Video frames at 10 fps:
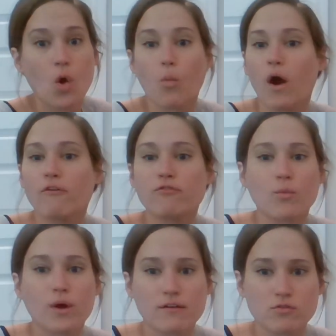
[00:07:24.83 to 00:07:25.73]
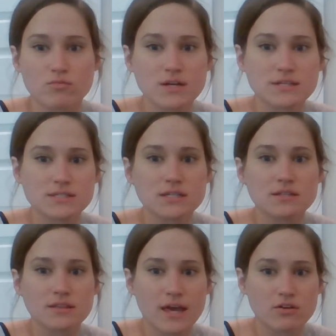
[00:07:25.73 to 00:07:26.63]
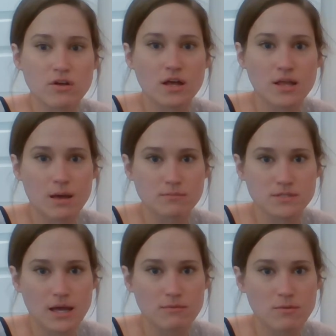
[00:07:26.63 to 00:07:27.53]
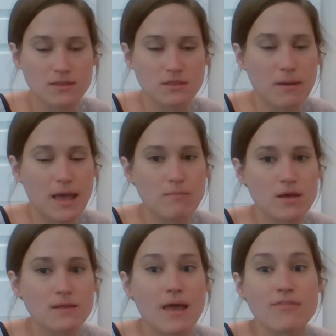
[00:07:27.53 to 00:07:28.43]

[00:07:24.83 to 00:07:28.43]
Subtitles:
Well, for whatever reason, later on comes time to make the payment,